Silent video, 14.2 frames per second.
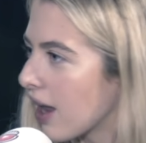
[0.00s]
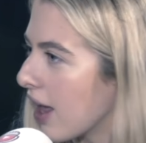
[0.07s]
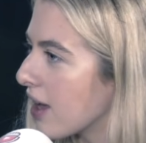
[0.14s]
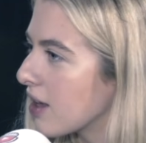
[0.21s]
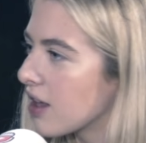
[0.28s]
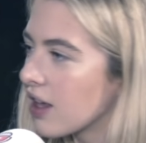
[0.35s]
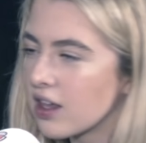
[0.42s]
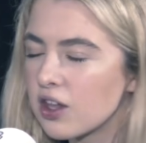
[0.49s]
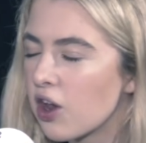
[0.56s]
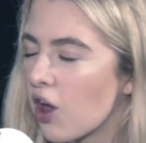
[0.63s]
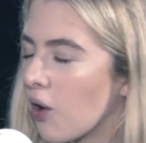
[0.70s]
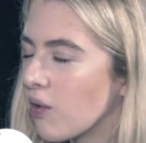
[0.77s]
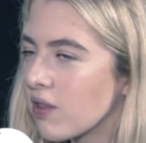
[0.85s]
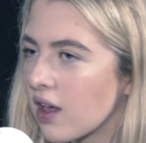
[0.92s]
Like, you
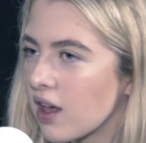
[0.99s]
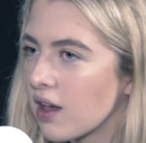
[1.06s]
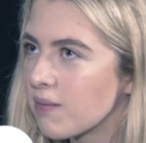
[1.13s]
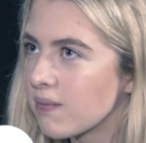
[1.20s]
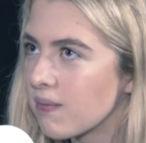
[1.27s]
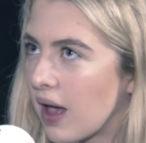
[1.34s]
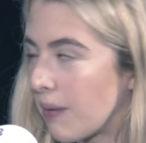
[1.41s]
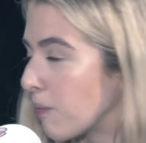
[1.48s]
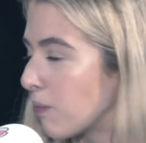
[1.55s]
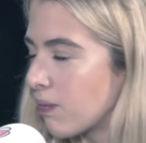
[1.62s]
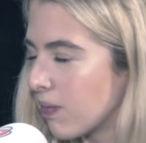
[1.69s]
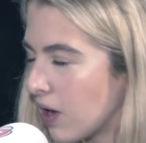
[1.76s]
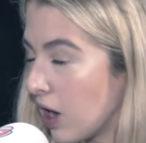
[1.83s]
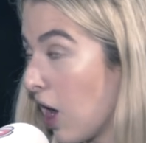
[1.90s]
know, I
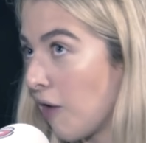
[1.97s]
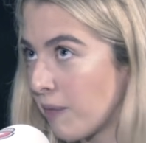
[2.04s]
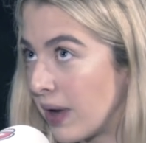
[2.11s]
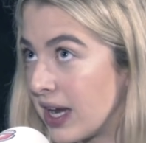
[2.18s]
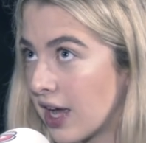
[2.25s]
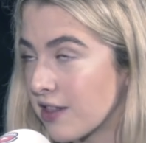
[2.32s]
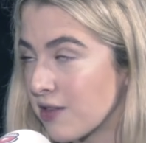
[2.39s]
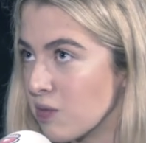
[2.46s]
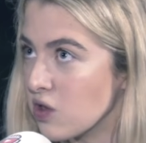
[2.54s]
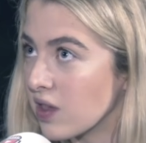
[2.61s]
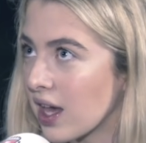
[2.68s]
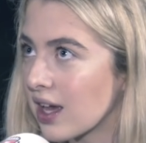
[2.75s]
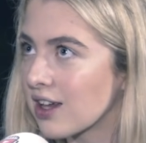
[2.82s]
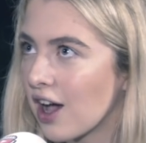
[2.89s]
love my dad's
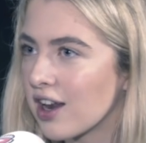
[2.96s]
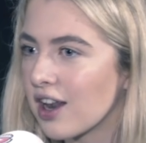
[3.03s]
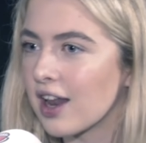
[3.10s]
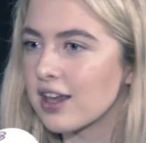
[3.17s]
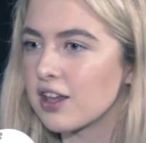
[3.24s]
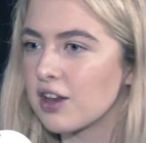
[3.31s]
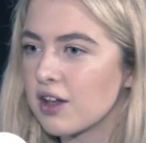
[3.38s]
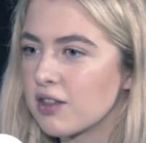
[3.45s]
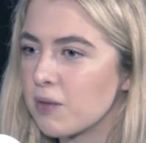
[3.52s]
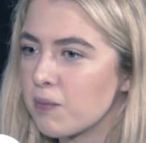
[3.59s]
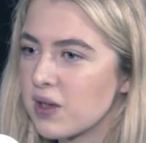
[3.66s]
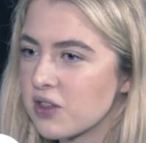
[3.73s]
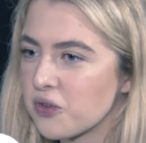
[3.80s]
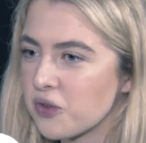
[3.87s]
music. Kind of like, you know, the
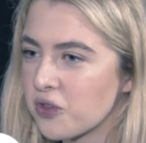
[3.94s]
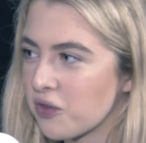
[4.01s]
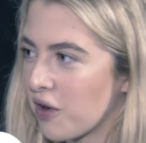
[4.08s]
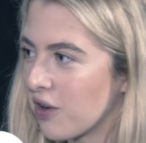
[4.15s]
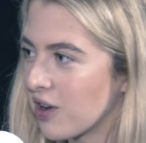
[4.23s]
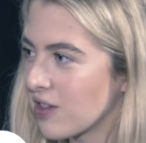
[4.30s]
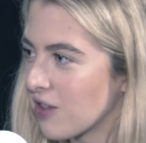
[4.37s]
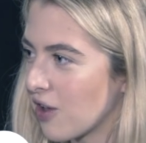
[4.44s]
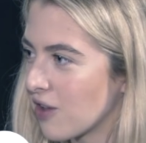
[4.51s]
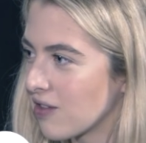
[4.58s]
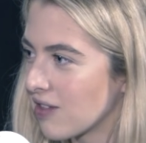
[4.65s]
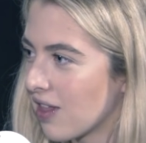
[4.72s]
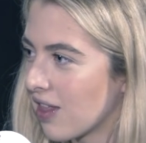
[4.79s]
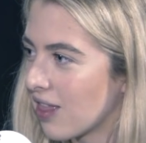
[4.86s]
Beatles, the Rolling
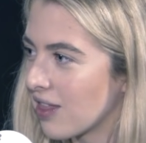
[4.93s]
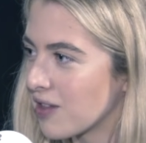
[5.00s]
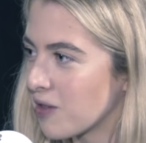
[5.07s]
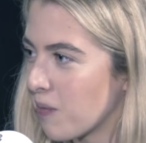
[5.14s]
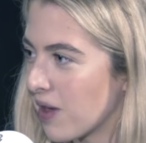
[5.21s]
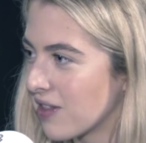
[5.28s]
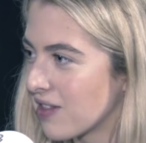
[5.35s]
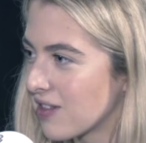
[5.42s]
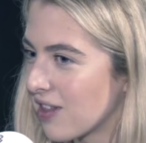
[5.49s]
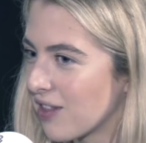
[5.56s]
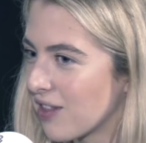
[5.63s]
Stones, the Smiths,